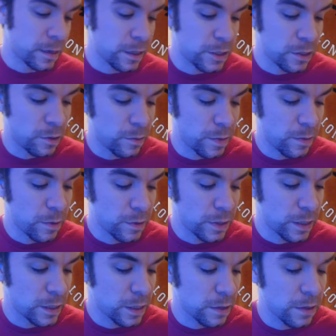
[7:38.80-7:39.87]
too, but most of
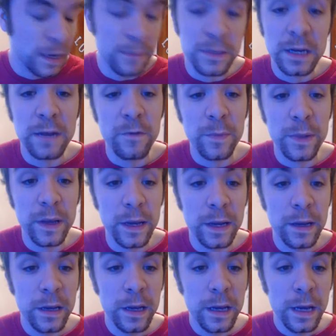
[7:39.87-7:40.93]
these other games I never played.
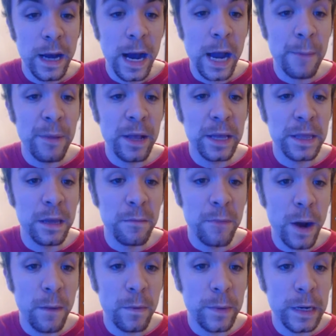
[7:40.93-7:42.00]
I played them
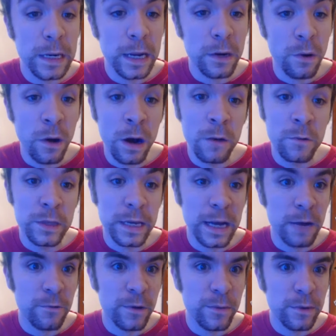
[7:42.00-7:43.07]
probably later on when they
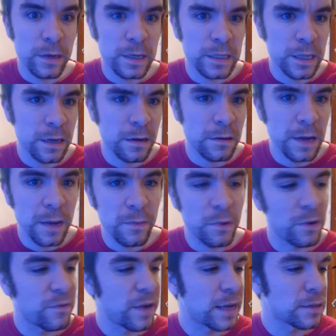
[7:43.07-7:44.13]
got re-released, like on Game
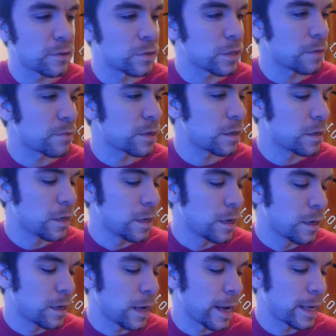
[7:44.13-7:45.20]
Boy Advance or something.
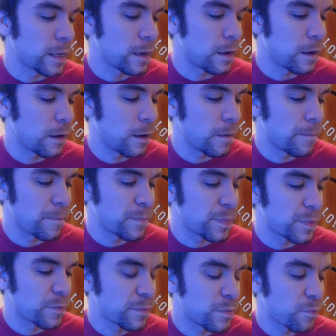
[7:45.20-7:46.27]
Like I
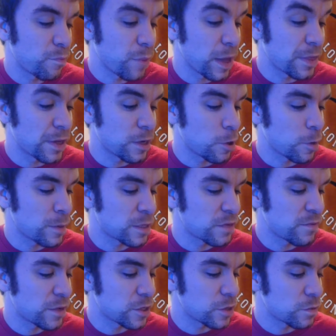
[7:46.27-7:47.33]
think Kirby's
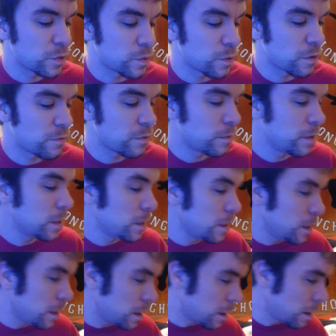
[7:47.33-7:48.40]
Adventure was one of them.
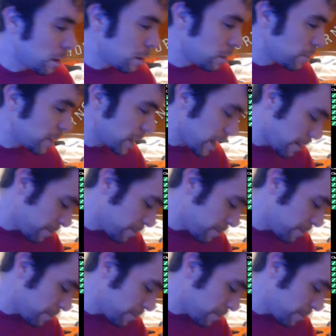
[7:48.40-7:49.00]
But yeah,